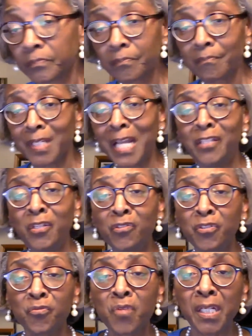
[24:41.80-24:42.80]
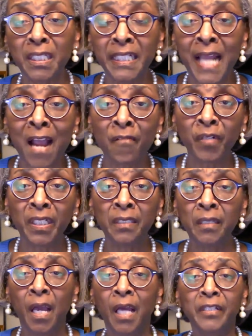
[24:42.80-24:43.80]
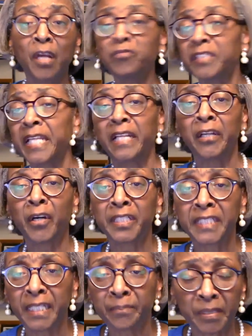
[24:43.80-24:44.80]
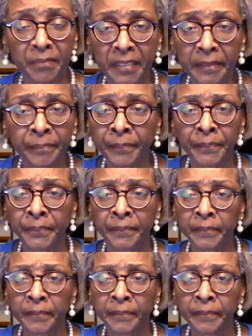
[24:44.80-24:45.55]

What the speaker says: and you're struggling, Irene, don't say the Lord tempting you. Mm-mm.